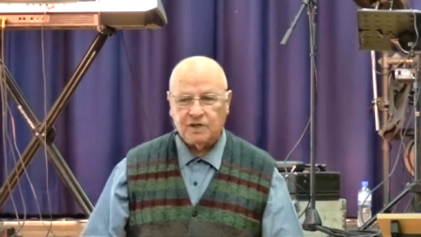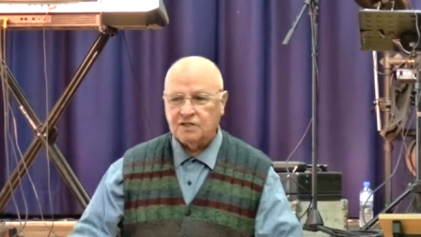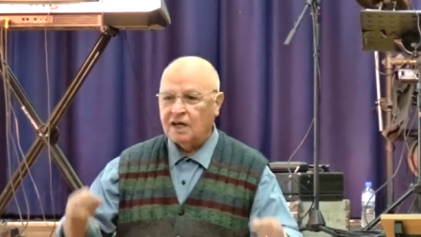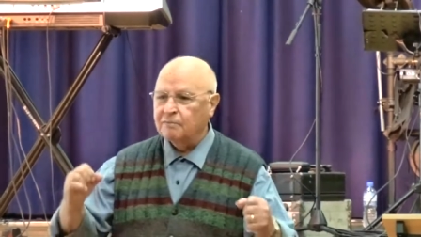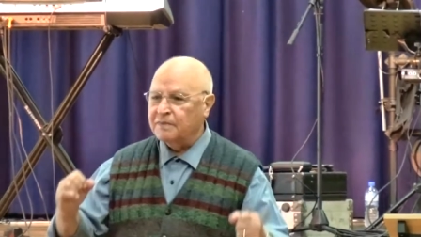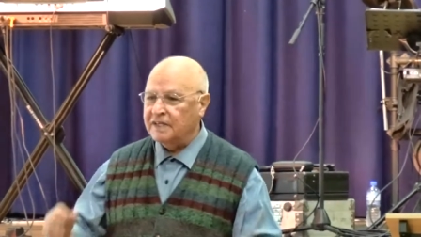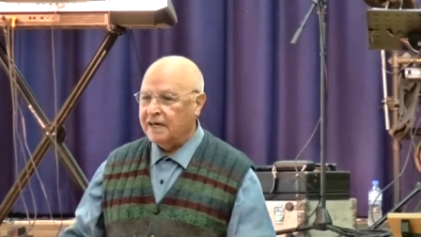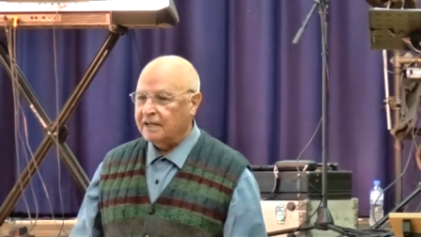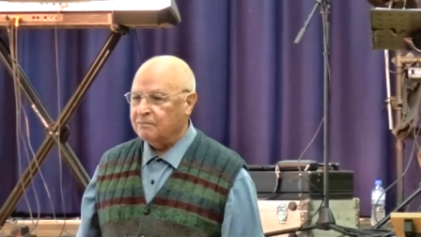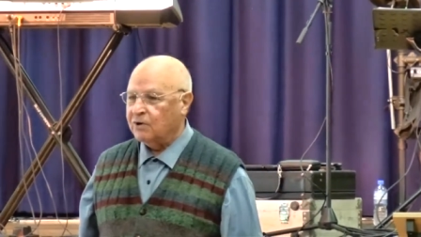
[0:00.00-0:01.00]
would tell me
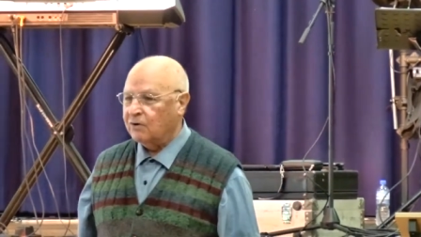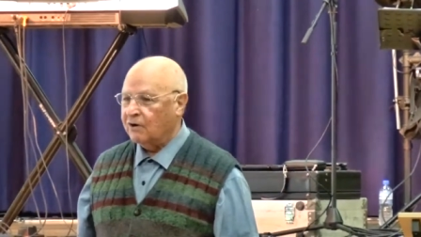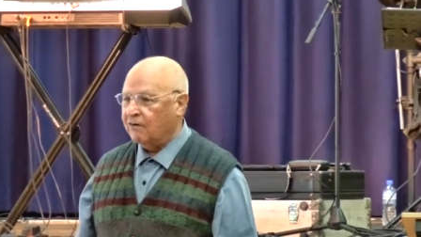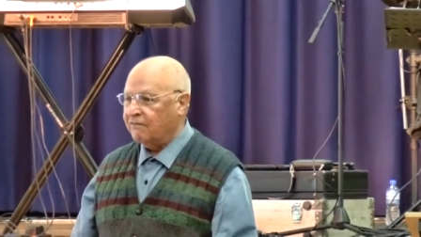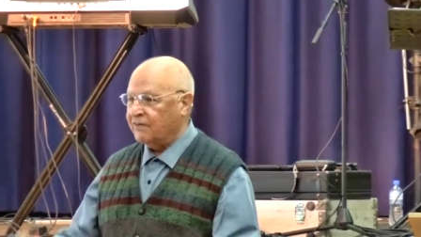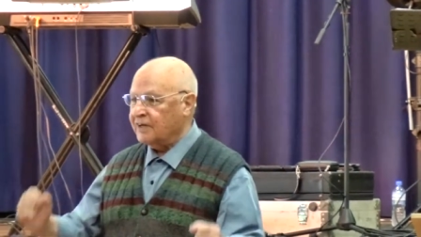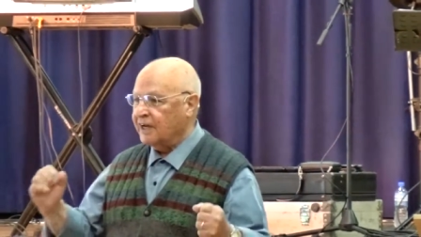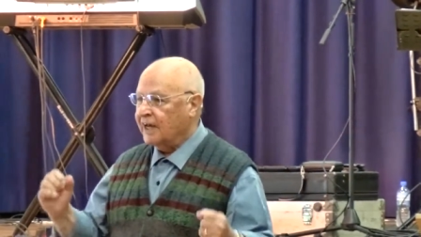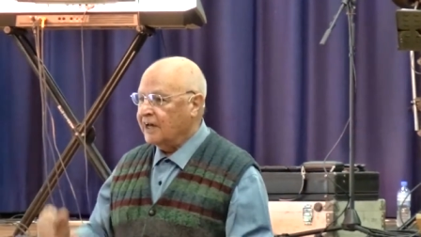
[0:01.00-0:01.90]
that more often.